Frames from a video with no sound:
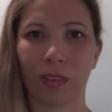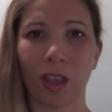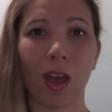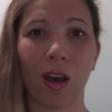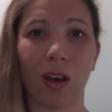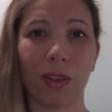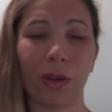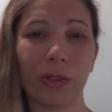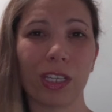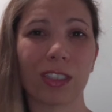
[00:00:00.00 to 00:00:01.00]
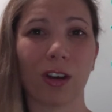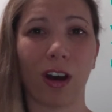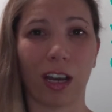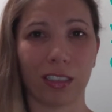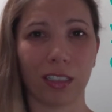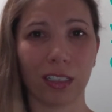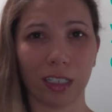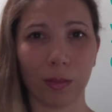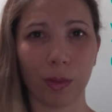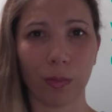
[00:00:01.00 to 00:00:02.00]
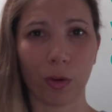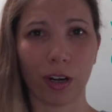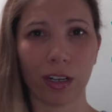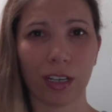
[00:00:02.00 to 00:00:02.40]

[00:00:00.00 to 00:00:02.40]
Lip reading: Although this costs a little bit more,